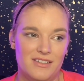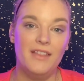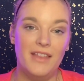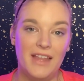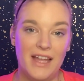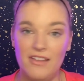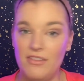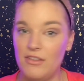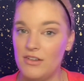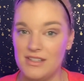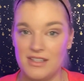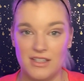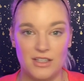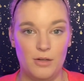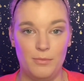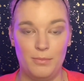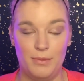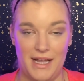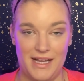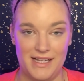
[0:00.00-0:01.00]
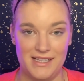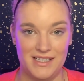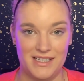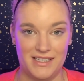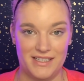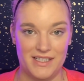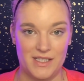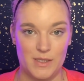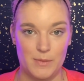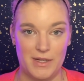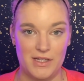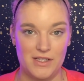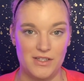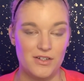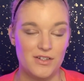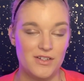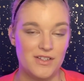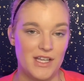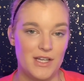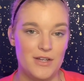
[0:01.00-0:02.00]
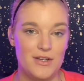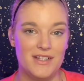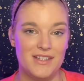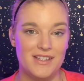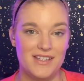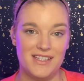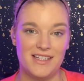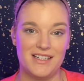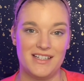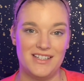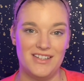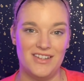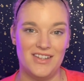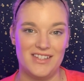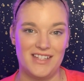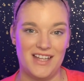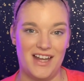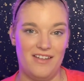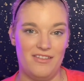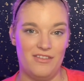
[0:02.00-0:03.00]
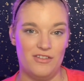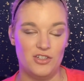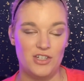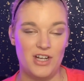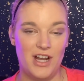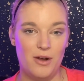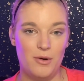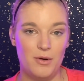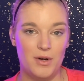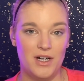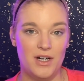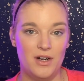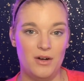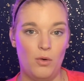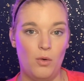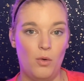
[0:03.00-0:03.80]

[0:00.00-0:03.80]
They have those little plastic dispensers that you can stick to the side of the shower,